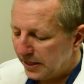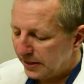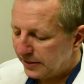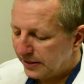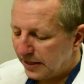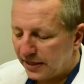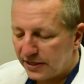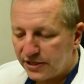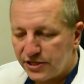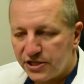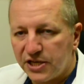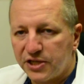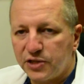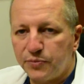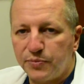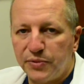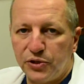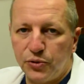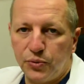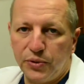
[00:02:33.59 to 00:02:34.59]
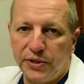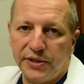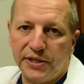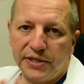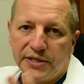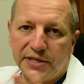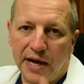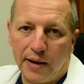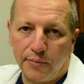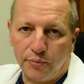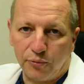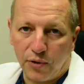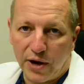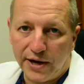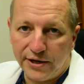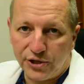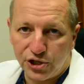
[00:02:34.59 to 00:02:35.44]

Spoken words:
that exists between the top right